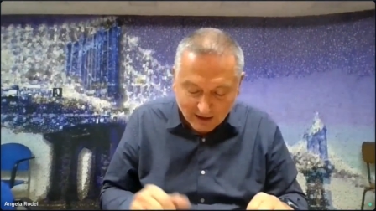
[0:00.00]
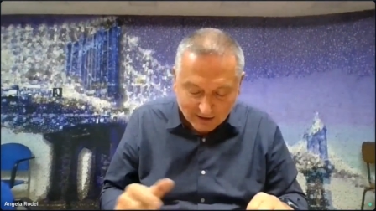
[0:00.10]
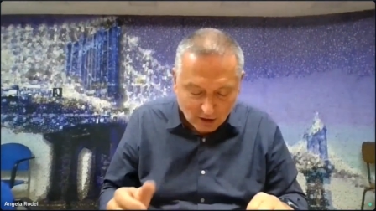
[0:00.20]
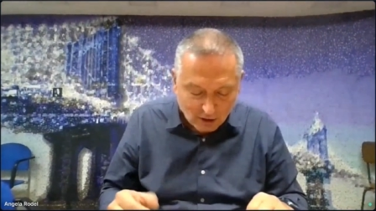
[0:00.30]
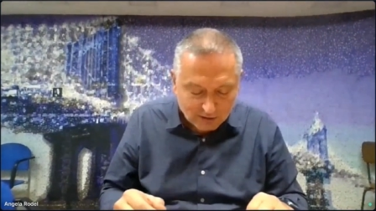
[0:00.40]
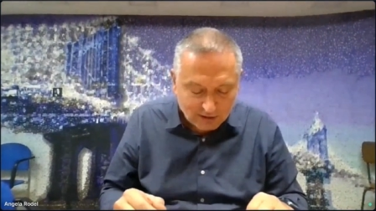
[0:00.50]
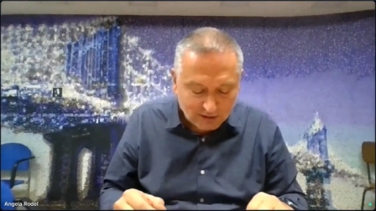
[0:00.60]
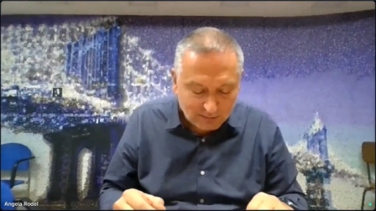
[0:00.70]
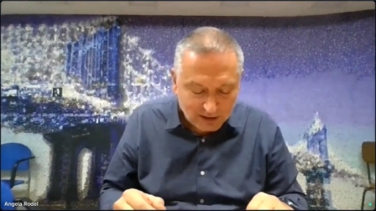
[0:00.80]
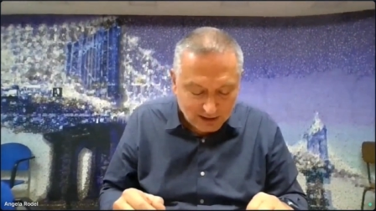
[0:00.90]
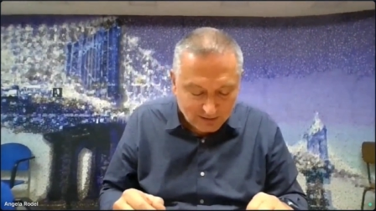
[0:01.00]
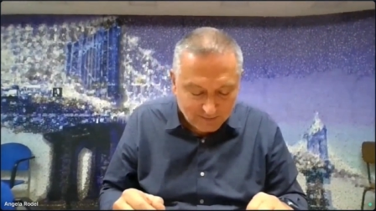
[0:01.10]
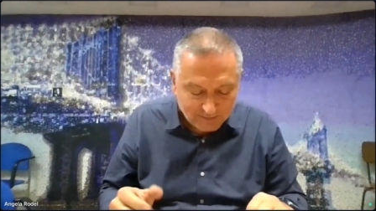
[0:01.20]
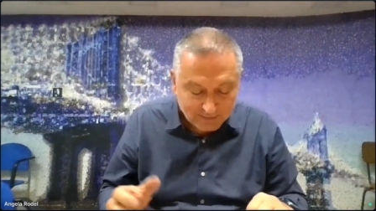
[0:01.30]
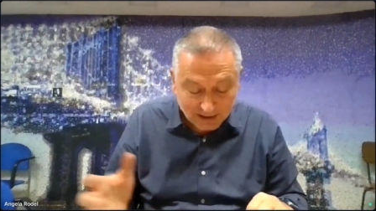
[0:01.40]
and
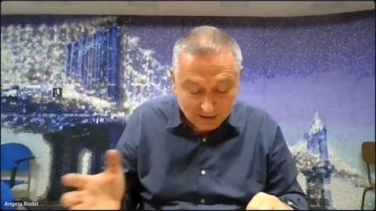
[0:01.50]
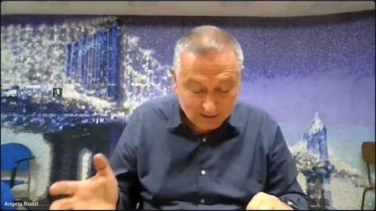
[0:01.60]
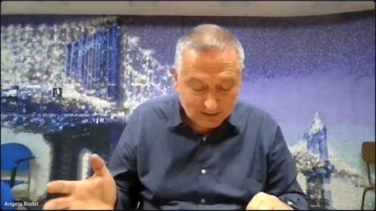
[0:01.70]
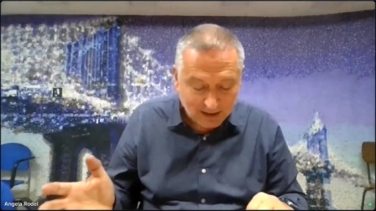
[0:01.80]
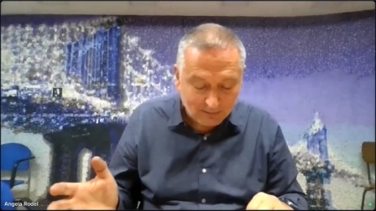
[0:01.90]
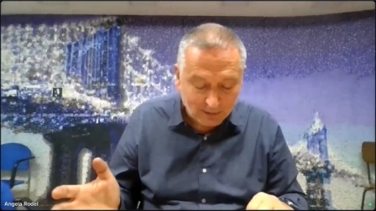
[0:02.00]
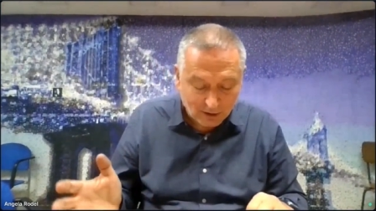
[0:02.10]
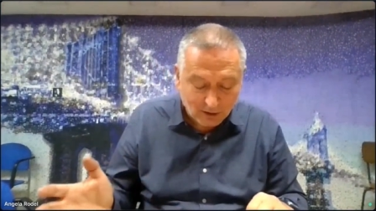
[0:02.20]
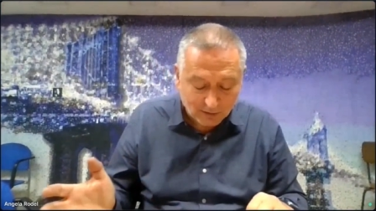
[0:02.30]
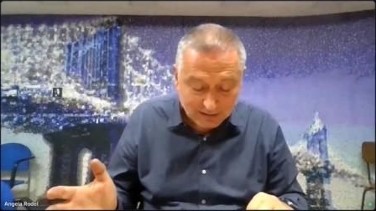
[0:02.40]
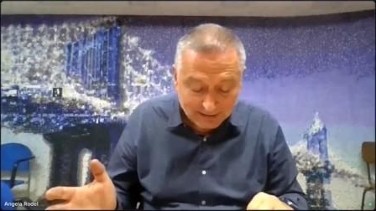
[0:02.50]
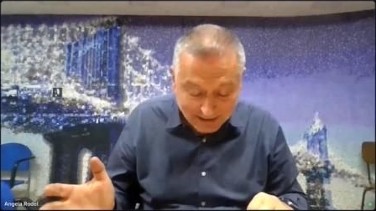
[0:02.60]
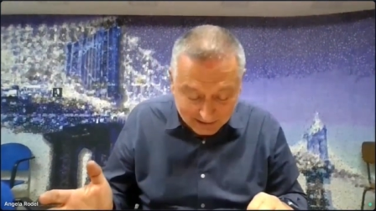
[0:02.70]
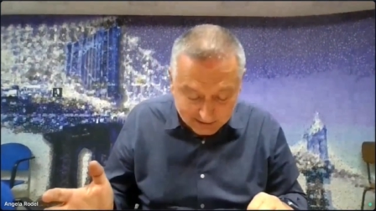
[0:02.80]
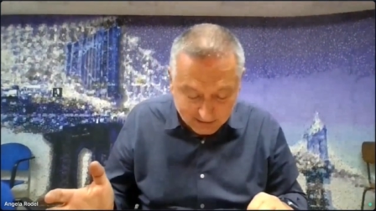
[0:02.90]
orderably, that it can be
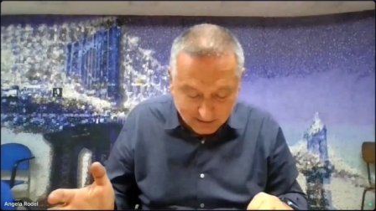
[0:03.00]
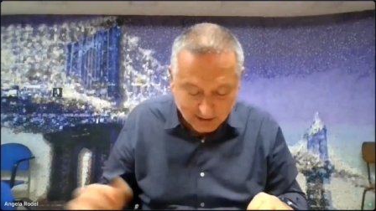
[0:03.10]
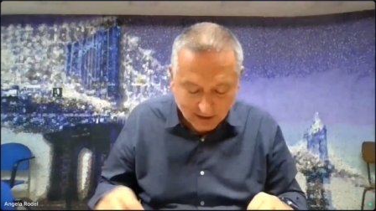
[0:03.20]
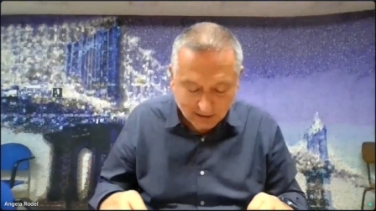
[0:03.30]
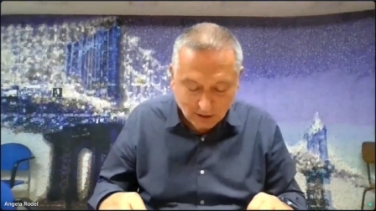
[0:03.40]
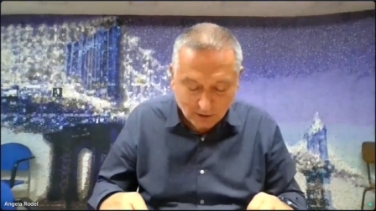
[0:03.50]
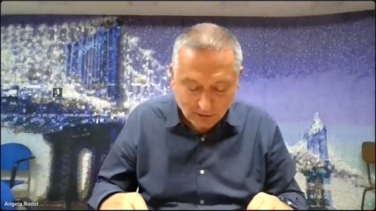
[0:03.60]
organized at